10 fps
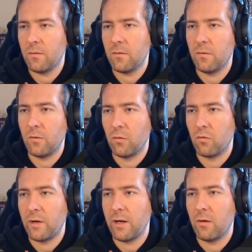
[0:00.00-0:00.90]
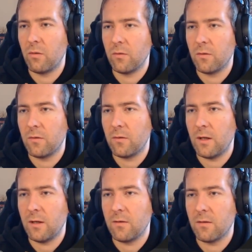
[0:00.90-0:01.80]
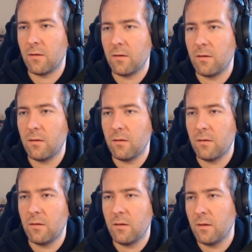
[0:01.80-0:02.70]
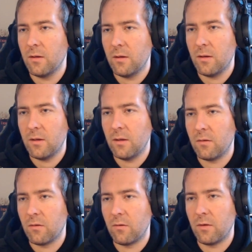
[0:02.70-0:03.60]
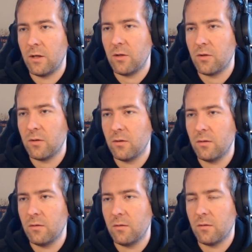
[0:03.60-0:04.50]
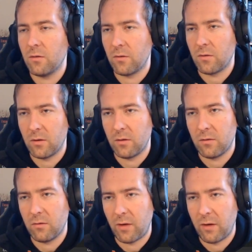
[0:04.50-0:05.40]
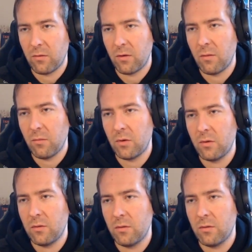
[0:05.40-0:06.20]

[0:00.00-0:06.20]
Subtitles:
Do round takes a iteration or round number.